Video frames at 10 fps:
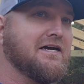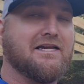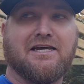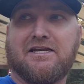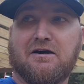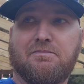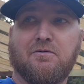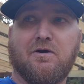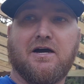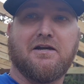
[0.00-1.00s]
cleaned up
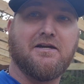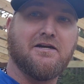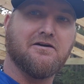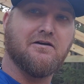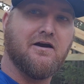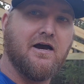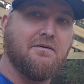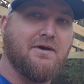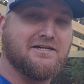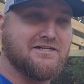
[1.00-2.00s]
around here,
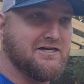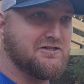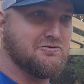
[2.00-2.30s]
I'm actually